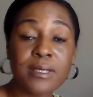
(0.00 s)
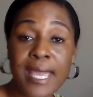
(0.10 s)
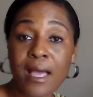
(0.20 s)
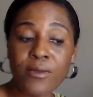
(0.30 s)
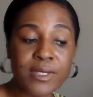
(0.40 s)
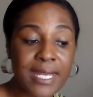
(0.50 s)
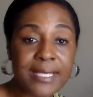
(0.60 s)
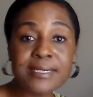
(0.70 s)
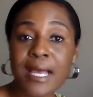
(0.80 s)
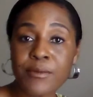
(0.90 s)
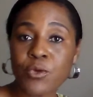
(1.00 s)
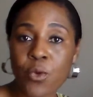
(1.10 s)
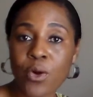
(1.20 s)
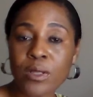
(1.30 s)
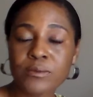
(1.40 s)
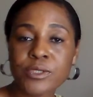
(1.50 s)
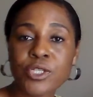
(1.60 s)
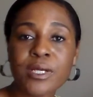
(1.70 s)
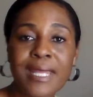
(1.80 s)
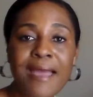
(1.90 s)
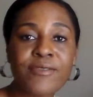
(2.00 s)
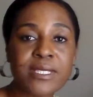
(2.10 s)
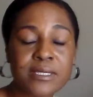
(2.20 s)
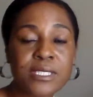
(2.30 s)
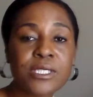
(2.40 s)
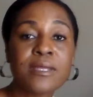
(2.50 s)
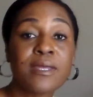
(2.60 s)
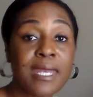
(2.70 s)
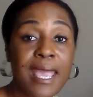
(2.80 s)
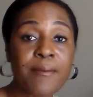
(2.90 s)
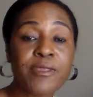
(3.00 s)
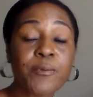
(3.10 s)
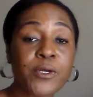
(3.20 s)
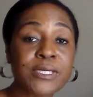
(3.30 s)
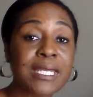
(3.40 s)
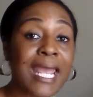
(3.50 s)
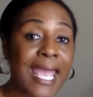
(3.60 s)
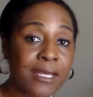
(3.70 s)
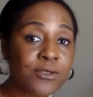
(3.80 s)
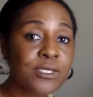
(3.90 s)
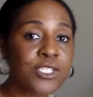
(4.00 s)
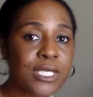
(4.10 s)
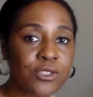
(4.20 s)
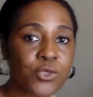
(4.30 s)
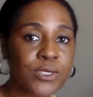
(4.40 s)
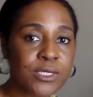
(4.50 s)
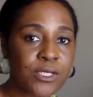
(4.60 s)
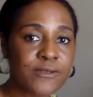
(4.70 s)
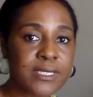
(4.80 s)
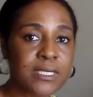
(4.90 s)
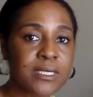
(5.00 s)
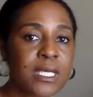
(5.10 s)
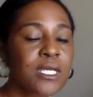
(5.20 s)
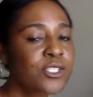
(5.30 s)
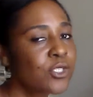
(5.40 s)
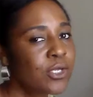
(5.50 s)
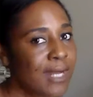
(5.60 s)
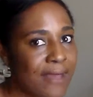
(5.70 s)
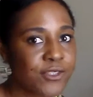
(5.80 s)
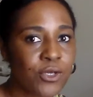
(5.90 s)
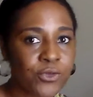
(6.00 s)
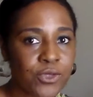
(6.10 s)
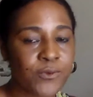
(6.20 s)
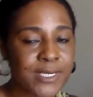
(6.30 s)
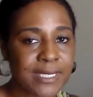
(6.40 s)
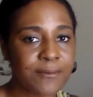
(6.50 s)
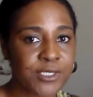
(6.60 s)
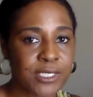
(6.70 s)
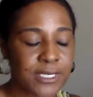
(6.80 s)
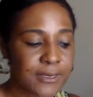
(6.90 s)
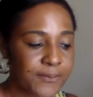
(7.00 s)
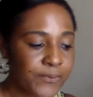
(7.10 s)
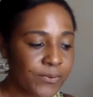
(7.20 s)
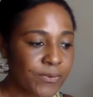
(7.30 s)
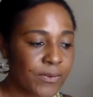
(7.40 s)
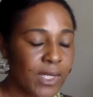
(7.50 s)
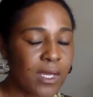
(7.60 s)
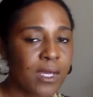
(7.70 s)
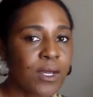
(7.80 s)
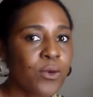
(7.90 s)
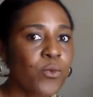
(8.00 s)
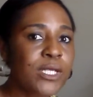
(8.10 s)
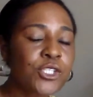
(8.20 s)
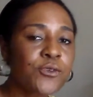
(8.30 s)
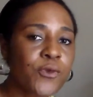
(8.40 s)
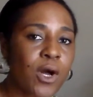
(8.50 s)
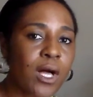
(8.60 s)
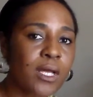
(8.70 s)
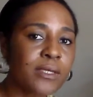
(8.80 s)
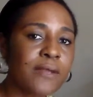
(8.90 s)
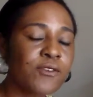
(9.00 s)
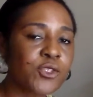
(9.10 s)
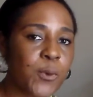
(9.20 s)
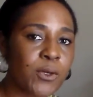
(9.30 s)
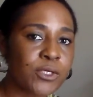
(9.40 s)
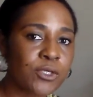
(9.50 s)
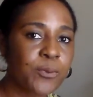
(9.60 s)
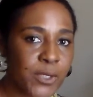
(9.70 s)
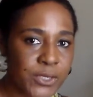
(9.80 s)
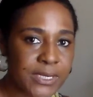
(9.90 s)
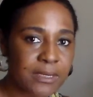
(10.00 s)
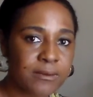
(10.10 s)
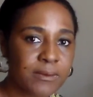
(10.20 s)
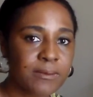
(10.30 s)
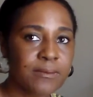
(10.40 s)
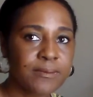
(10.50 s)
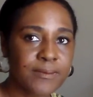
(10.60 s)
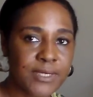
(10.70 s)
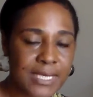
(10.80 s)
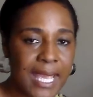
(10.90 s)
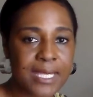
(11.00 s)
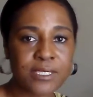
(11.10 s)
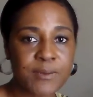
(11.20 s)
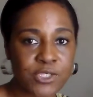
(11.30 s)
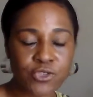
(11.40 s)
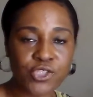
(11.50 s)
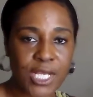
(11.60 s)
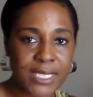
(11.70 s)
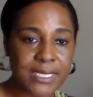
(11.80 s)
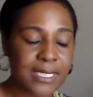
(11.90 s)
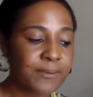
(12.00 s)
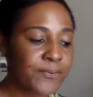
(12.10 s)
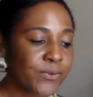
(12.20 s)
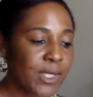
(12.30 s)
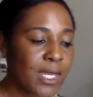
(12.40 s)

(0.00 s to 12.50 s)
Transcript: Now, the next time you call, you're going to have the extension and the name of the person that handles the janitorial services, so you don't have to go through the receptionist. Once you've called and you've spoken to the person, say it's Mister Johnson,